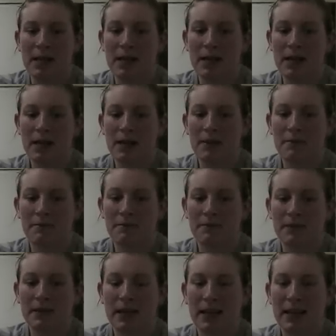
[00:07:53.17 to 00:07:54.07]

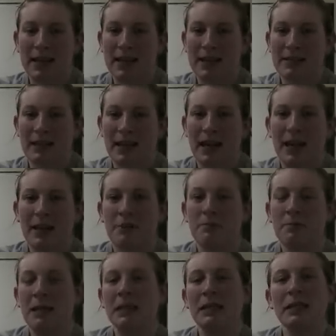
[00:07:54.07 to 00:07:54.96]
And I
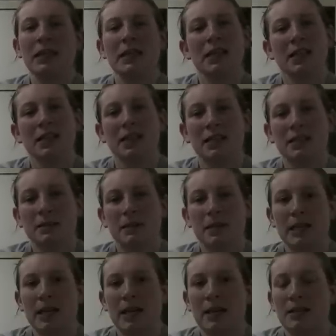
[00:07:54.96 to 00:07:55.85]
mainly think that's
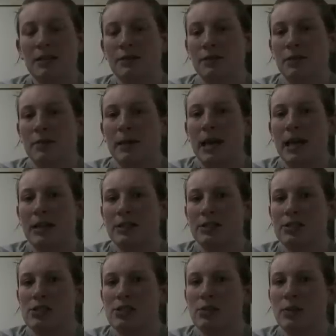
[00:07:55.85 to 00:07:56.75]
because for the
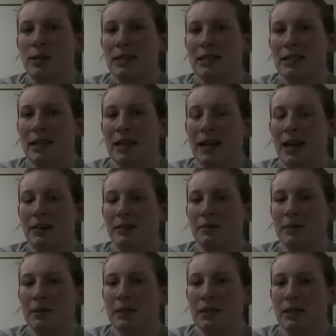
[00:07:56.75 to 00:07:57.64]
past 2 weeks I
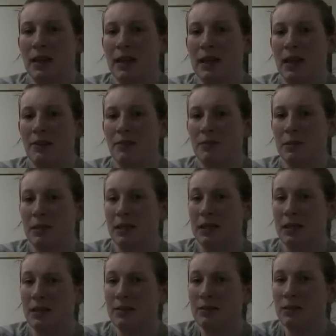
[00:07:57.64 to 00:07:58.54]
haven't been
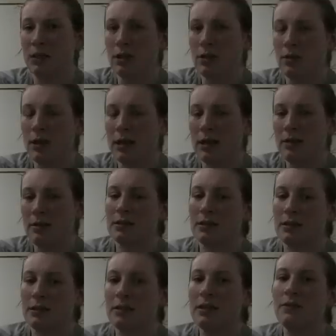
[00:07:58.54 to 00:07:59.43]
eating very well.
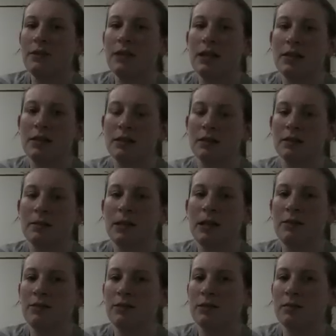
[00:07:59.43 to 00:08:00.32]
The stuff that I had
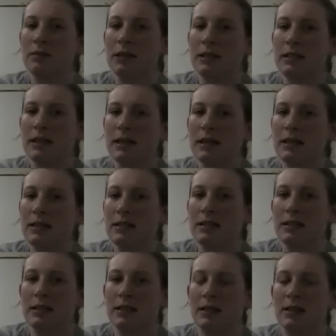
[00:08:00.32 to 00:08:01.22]
eliminated from my
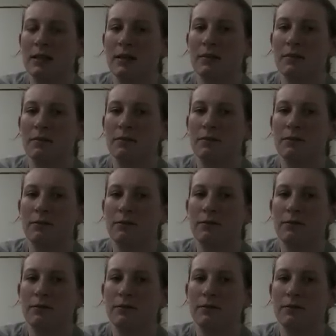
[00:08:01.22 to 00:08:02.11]
diet
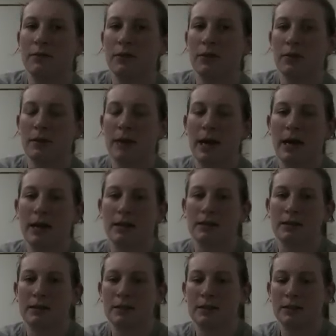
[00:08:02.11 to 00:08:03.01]
for the
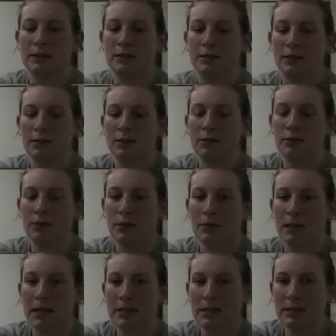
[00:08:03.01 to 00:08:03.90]
past 3-4
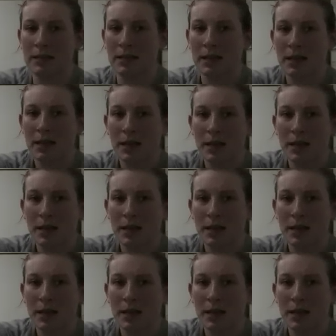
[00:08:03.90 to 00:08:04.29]
months,